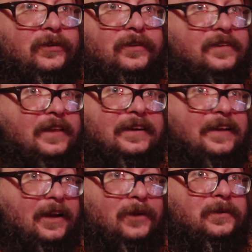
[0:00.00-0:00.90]
Does that
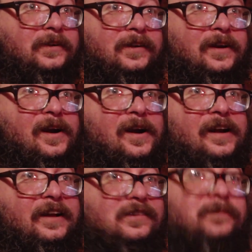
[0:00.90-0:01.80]
count?
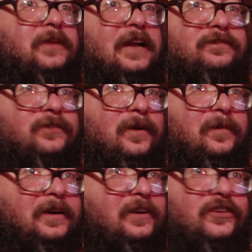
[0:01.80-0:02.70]
It's a
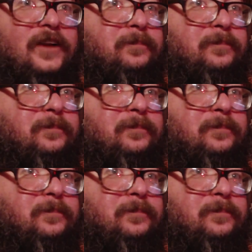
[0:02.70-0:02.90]
platformer. You're jumping